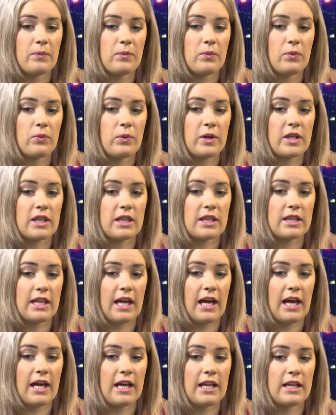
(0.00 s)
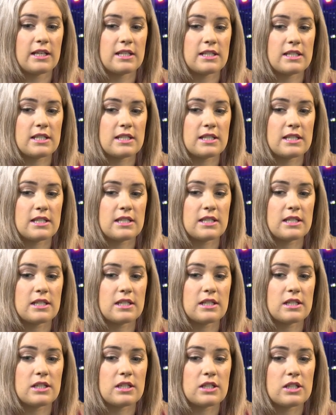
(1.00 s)
With that,
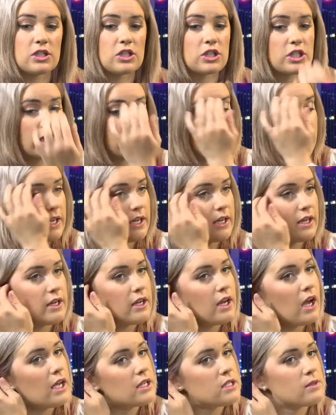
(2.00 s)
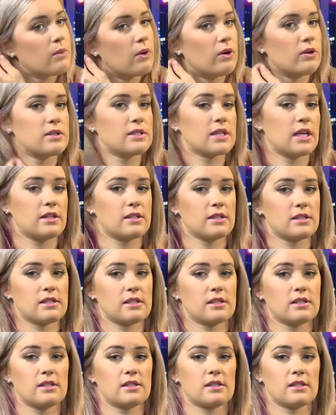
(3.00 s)
she, I suppose,
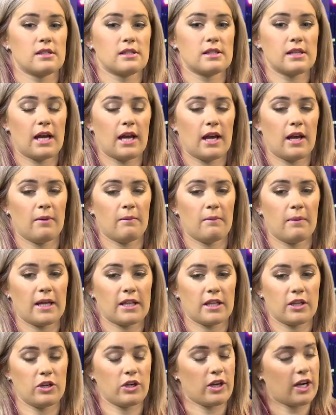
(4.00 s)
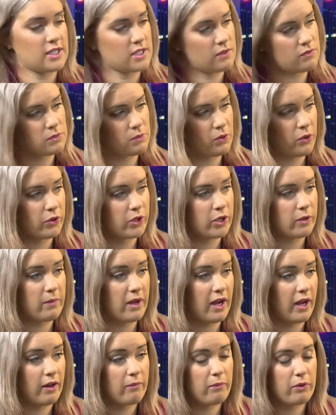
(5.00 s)
as I think you guys have spoken
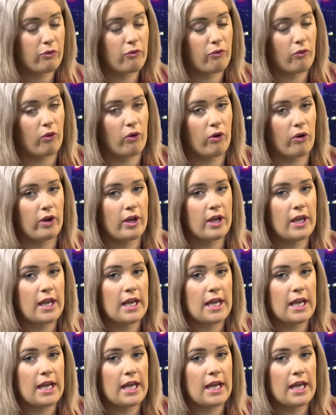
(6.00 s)
about before,